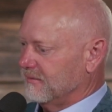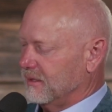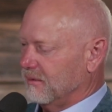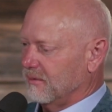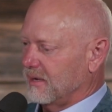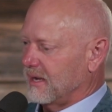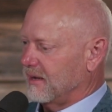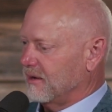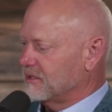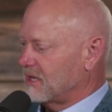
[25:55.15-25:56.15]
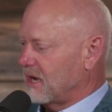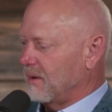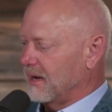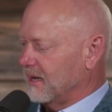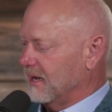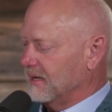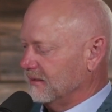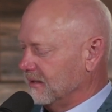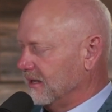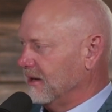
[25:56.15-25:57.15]
you know, here's how I
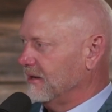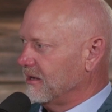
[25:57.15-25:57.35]
get the clarity,